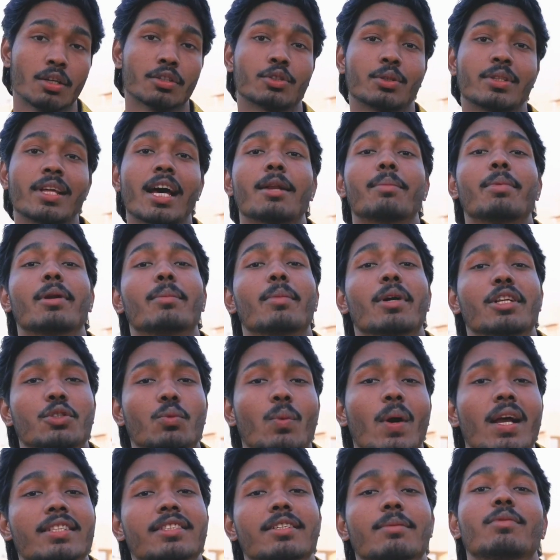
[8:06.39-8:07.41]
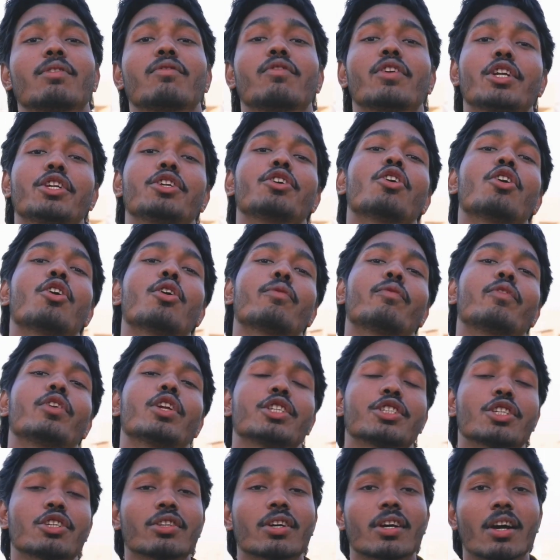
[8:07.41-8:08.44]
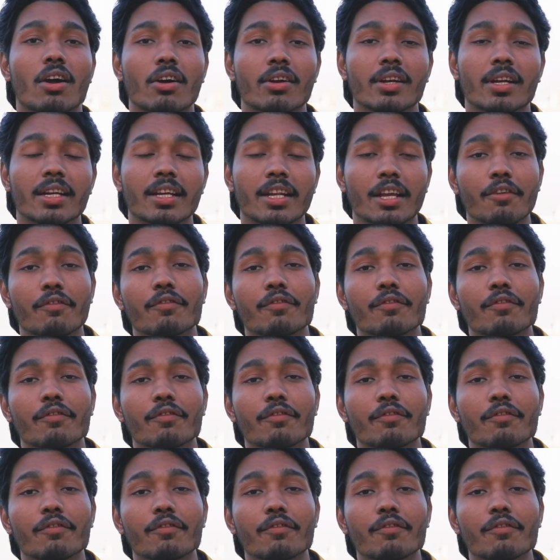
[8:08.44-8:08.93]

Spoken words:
So that pretty much winds up the video. Hopefully you enjoyed the content.